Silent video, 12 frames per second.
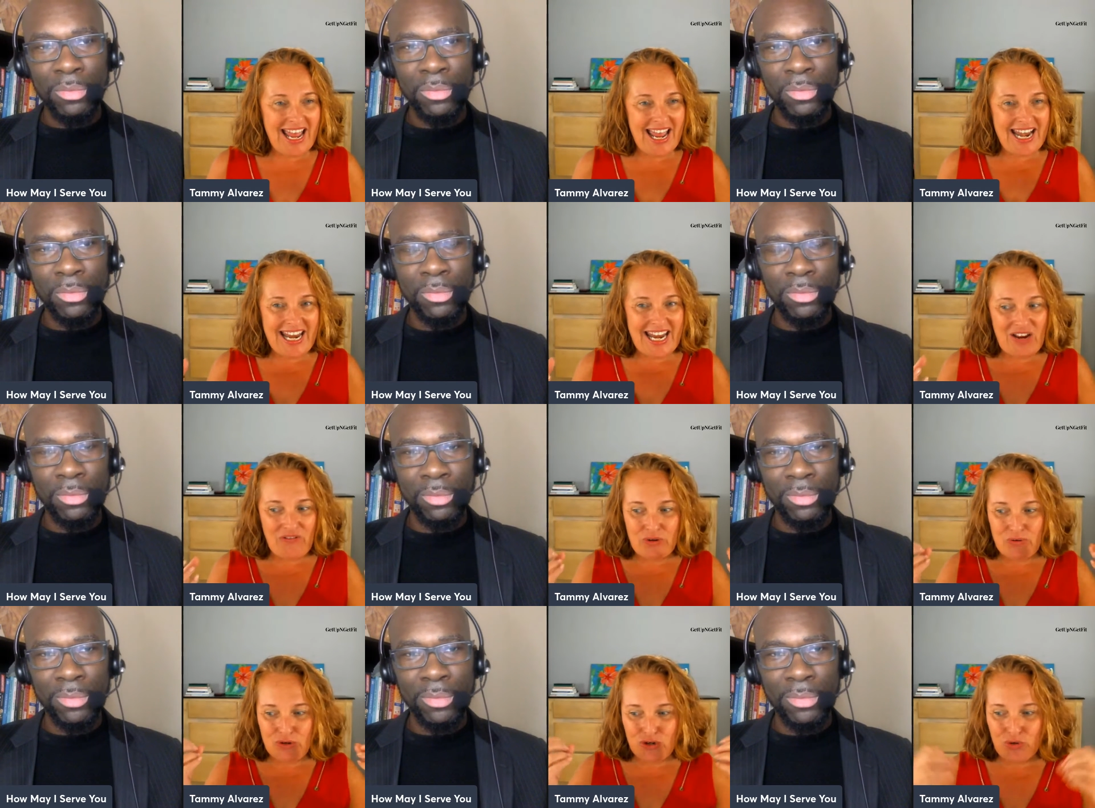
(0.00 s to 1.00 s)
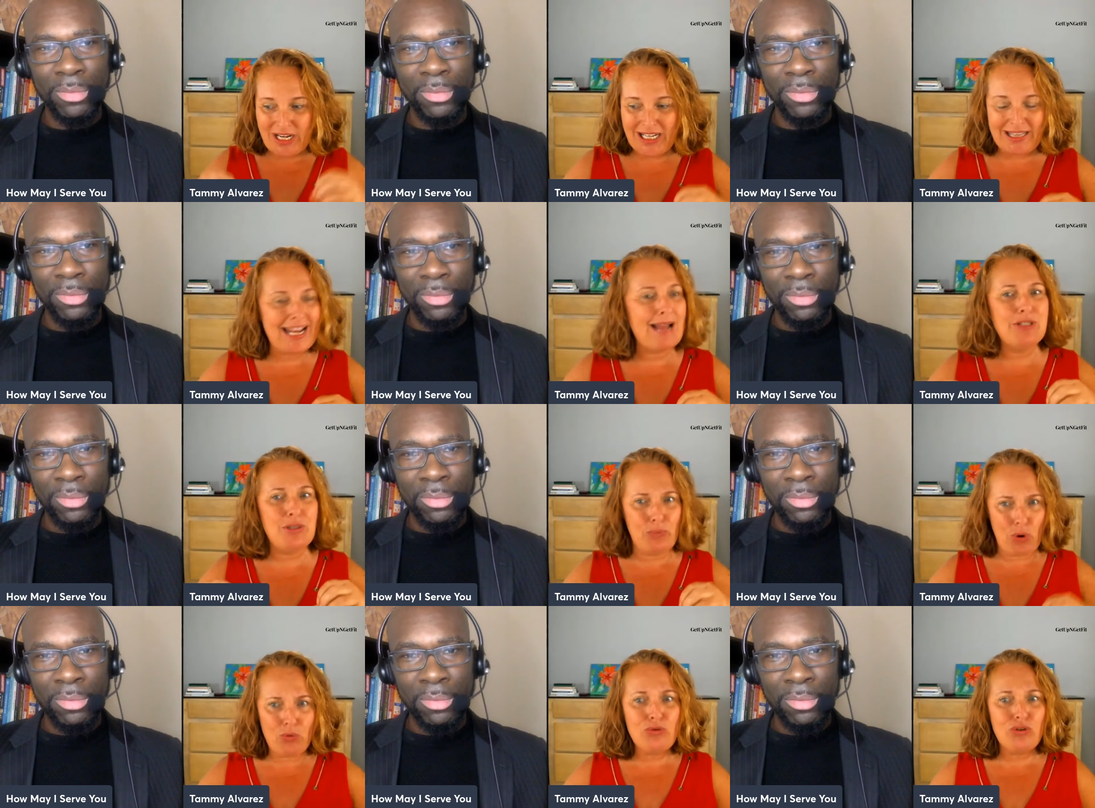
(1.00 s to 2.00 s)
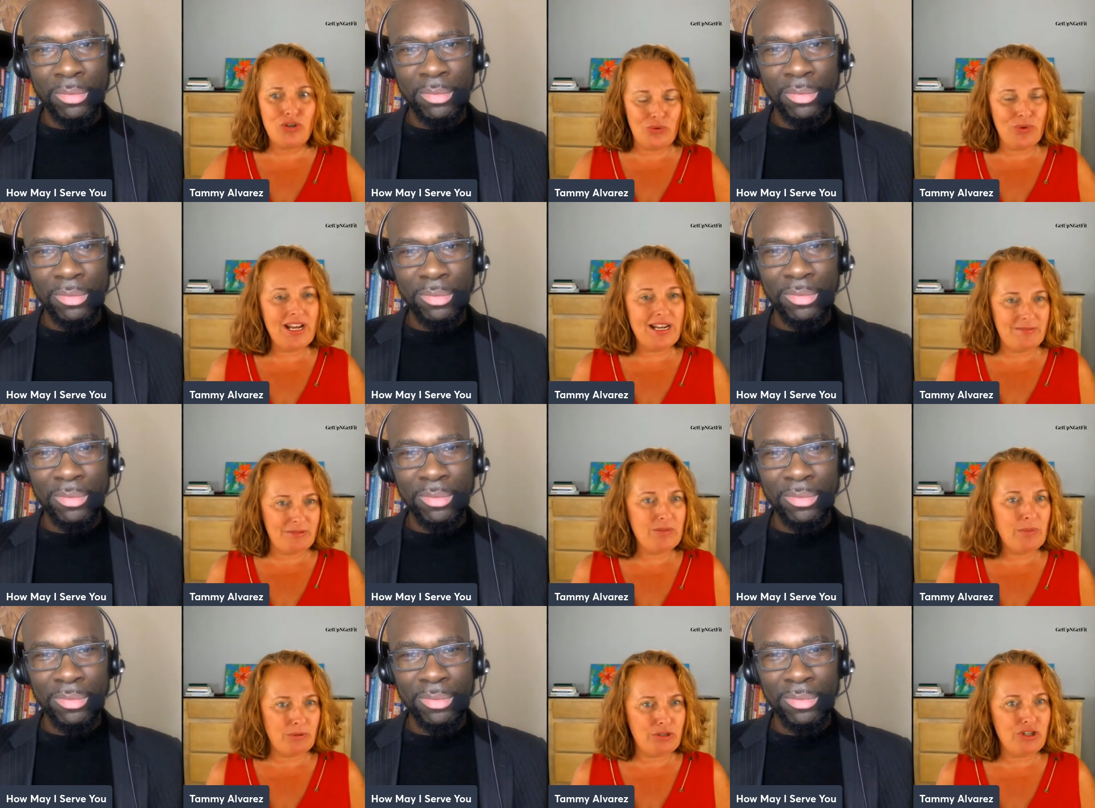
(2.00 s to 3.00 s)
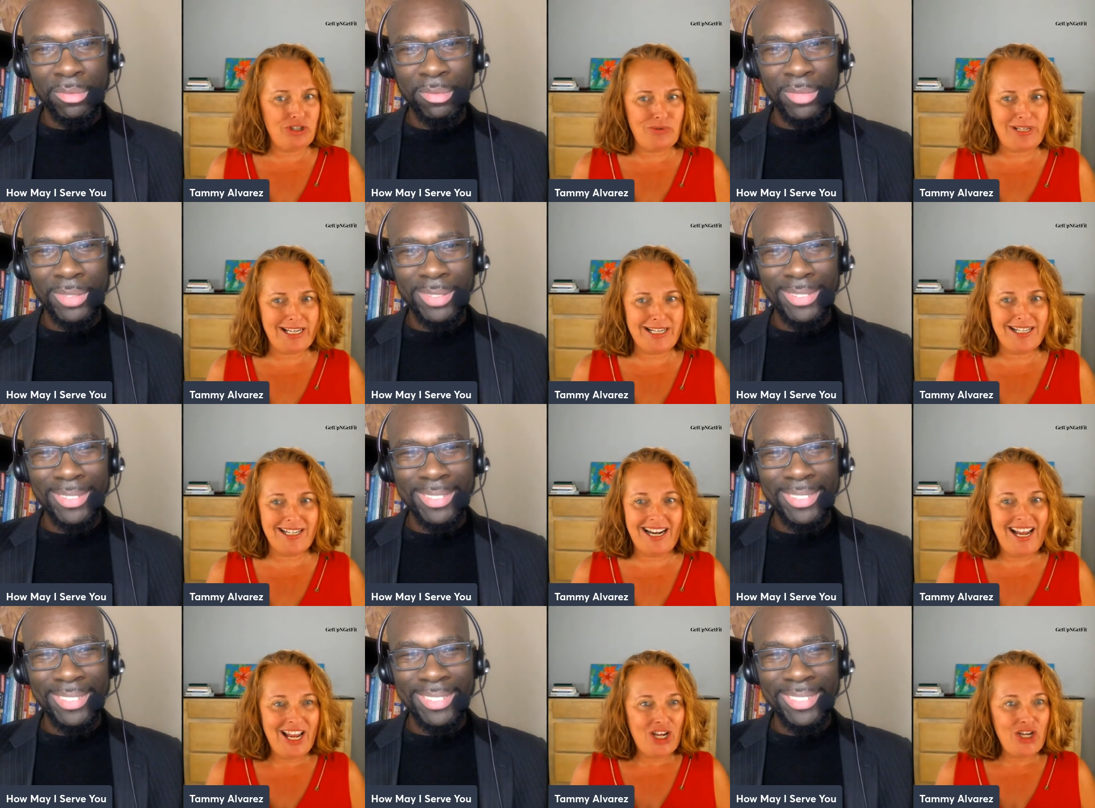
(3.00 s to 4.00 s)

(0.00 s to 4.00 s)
Speaker 1: And if you treat it like I'm supposed to know what I'm supposed to do here,